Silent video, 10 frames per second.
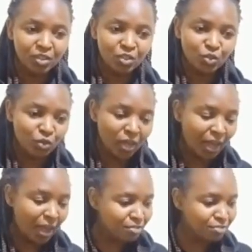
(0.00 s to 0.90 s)
you
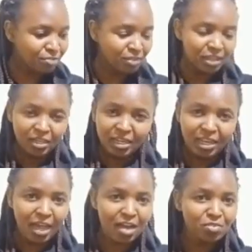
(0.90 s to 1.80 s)
have
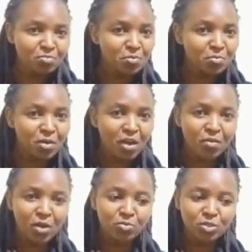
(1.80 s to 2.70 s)
loving people
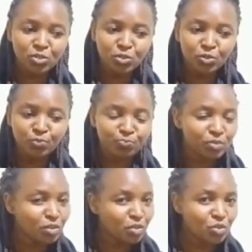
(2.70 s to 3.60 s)
around you,
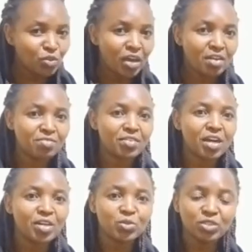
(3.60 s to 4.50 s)
you have a
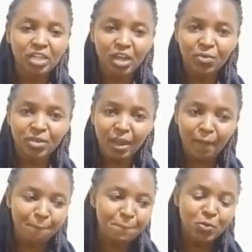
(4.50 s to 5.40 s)
good career
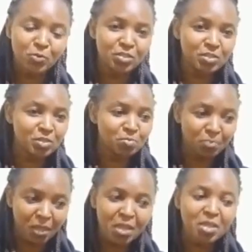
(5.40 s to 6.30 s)
which is
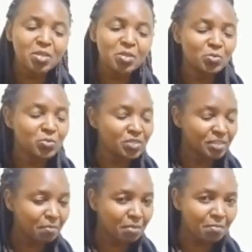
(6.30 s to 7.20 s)
paying you
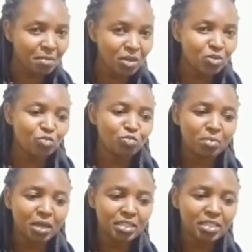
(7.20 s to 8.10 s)
some amount of
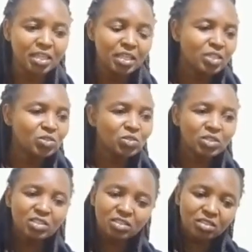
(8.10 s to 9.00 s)
money, you know,
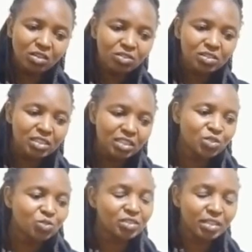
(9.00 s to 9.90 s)
it's those
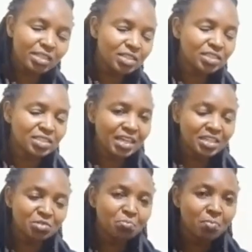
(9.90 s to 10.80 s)
little things that
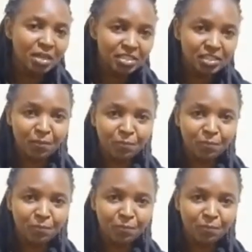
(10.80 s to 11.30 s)
matter.